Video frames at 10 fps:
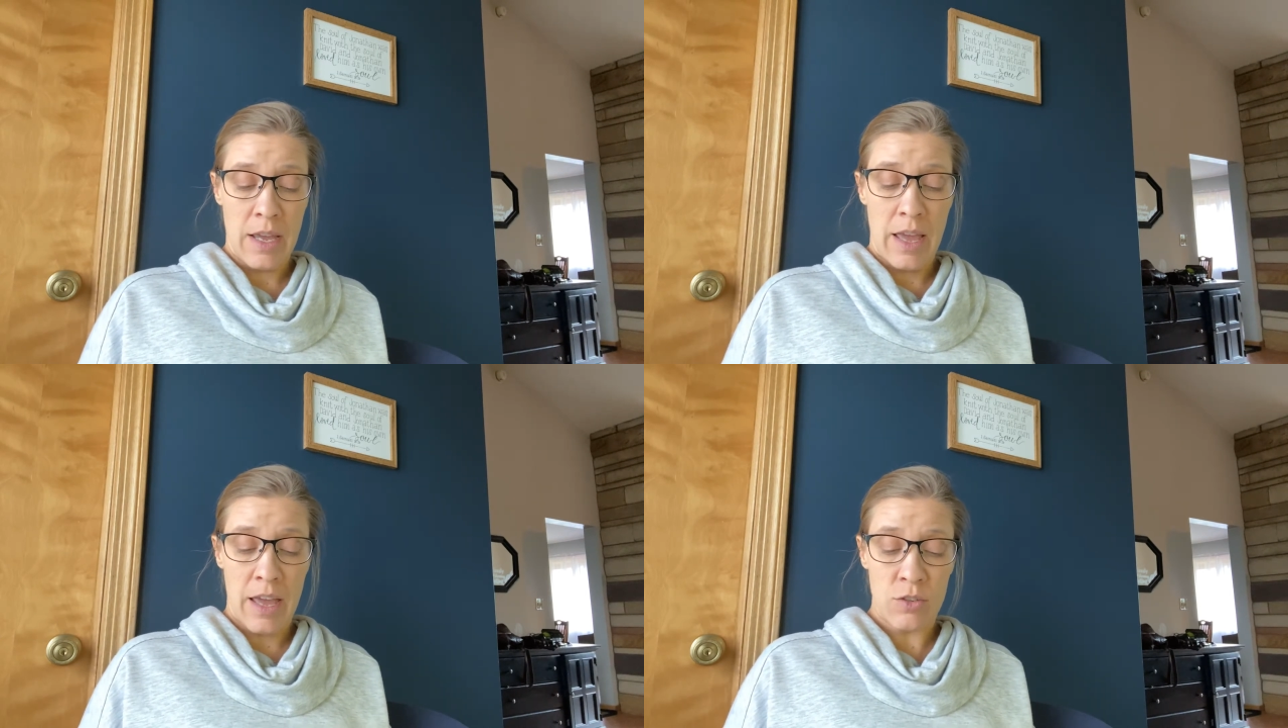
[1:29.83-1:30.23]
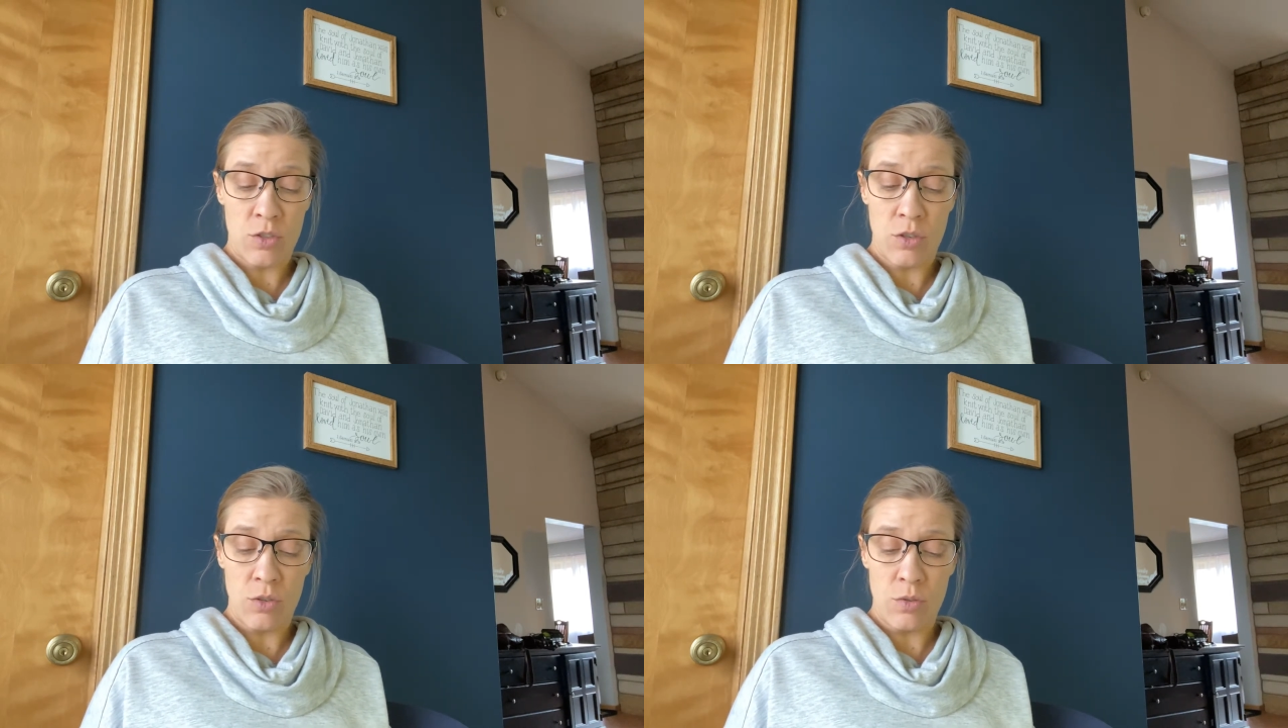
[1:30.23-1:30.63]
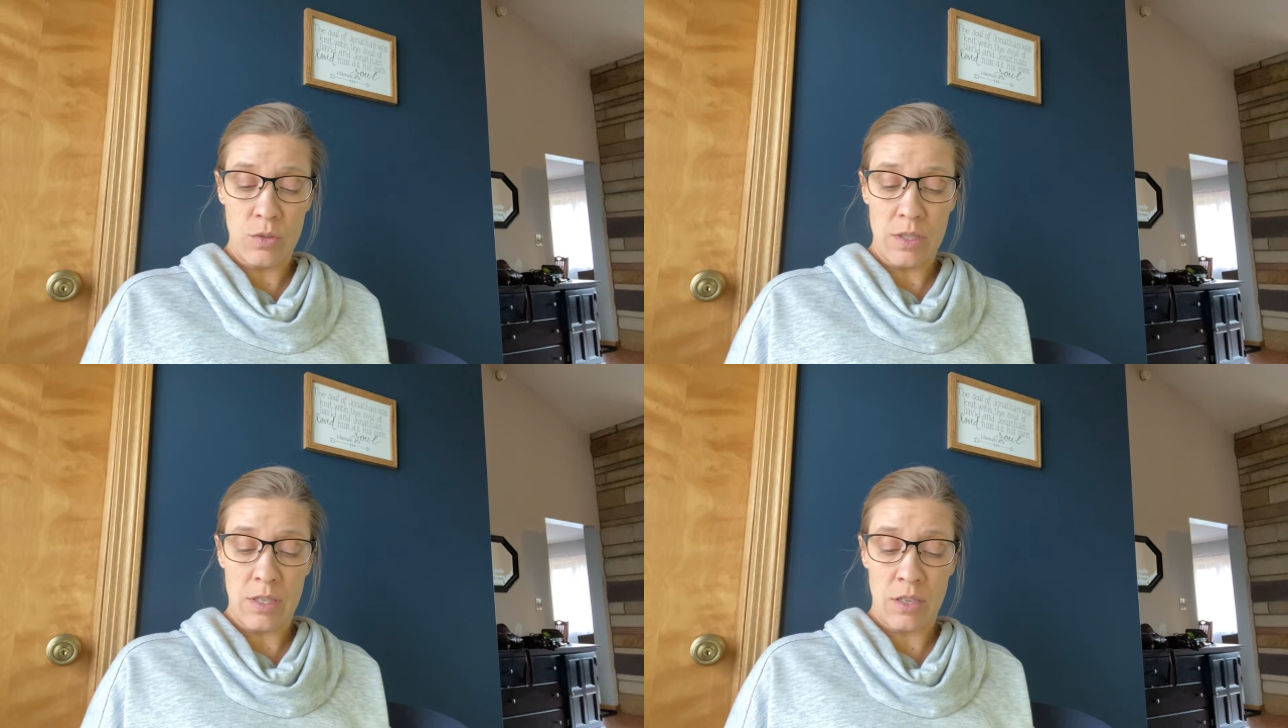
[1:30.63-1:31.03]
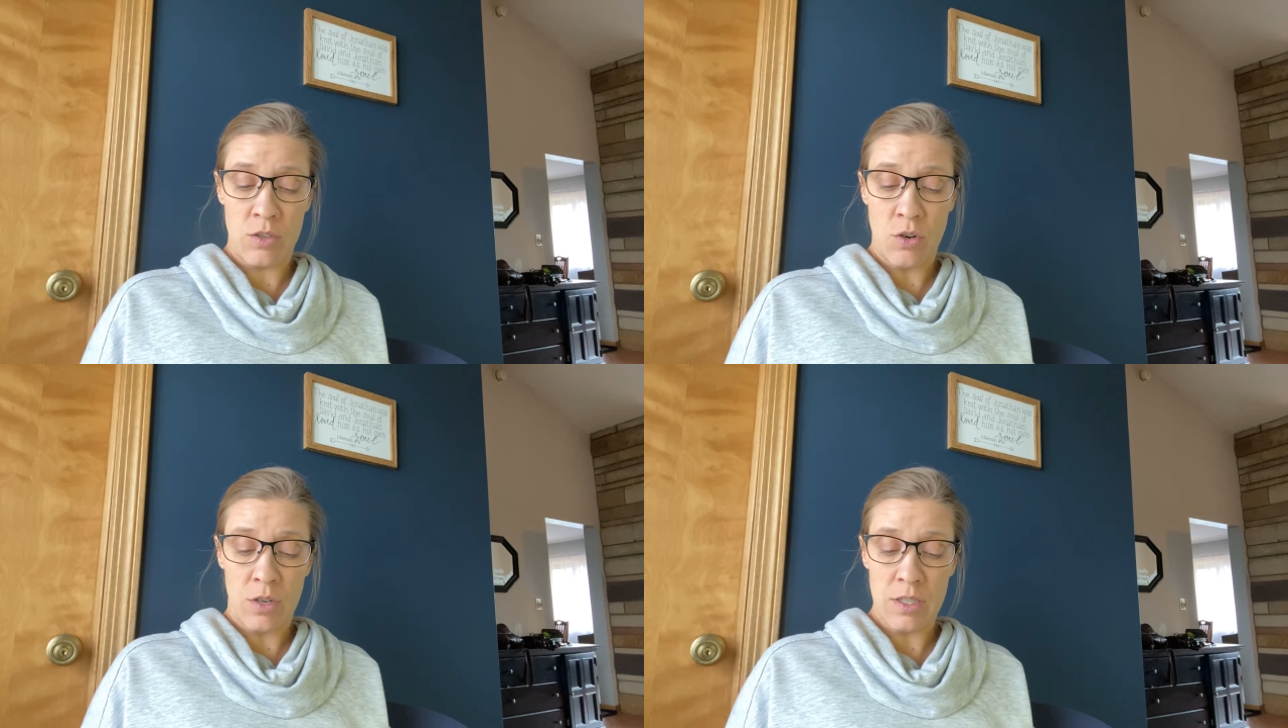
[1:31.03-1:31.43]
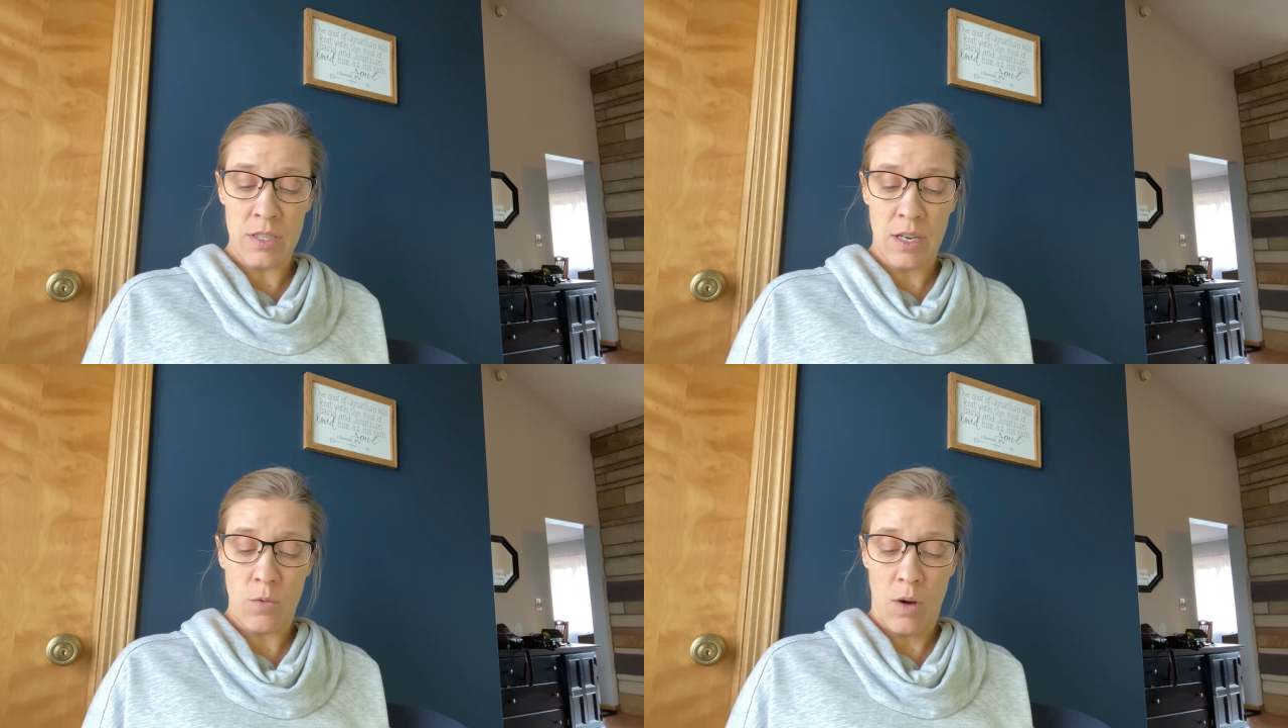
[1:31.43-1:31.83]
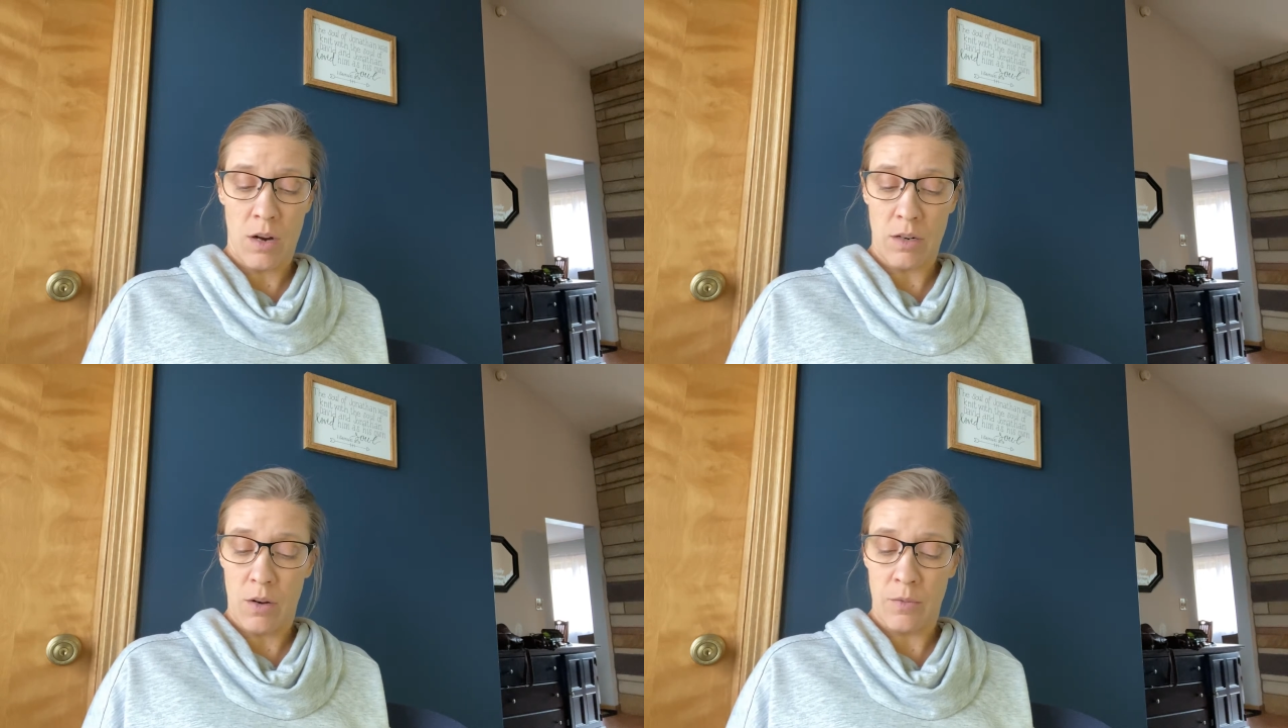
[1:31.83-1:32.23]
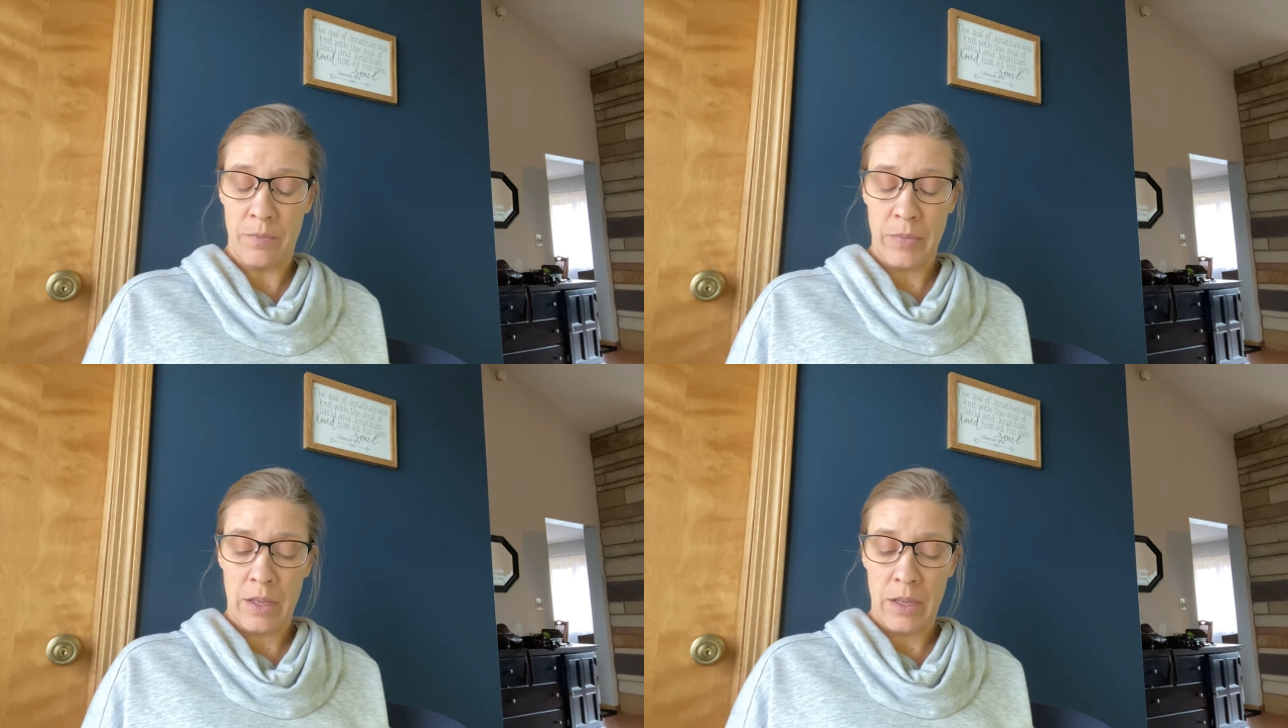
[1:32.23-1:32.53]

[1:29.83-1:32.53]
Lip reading: And two, Senor Saguaro.